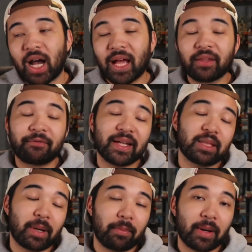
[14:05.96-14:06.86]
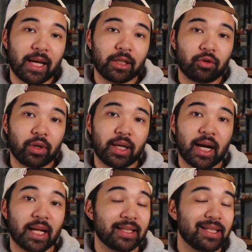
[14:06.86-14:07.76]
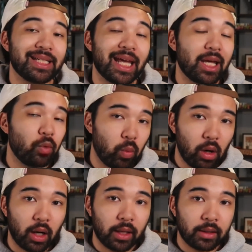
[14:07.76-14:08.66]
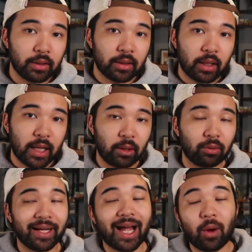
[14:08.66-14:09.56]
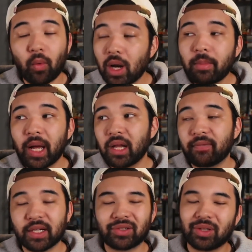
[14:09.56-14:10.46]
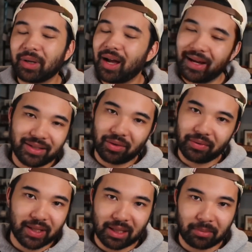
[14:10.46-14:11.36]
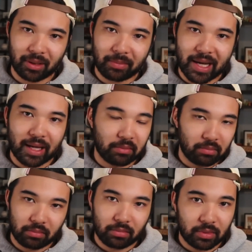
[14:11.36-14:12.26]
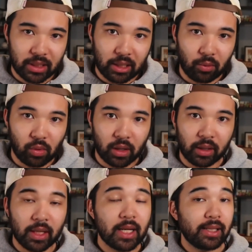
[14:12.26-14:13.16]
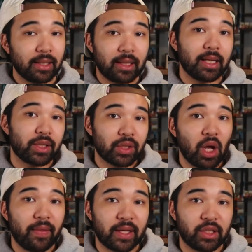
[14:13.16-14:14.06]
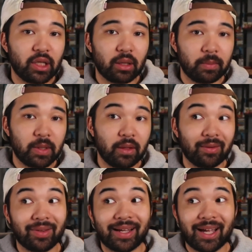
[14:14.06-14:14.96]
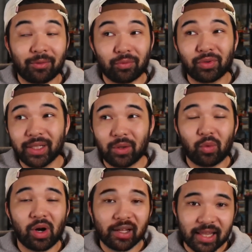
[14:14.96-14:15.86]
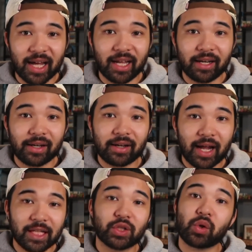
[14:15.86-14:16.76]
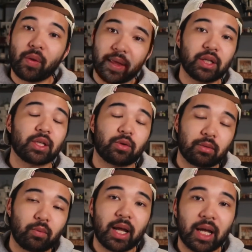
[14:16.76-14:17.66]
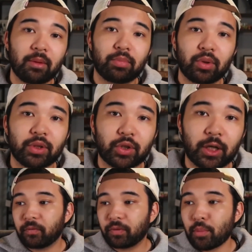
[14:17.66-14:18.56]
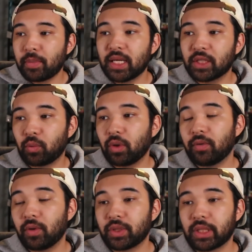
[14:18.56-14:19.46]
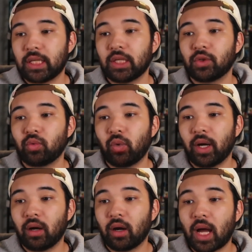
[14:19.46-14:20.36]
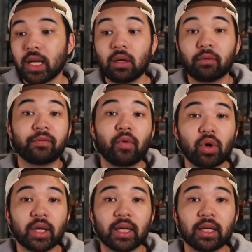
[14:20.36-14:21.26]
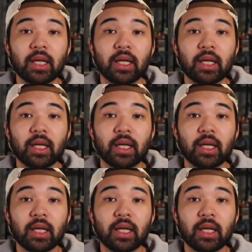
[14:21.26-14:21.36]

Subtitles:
the fence about buying Gringotts day one, and they were like, I want to buy it eventually, but I don't think I'm going to buy it day one. And then they saw that GWP and they're like, I really want that. And so they just went ahead and pulled the trigger. For me, it's one of those things where I can afford it,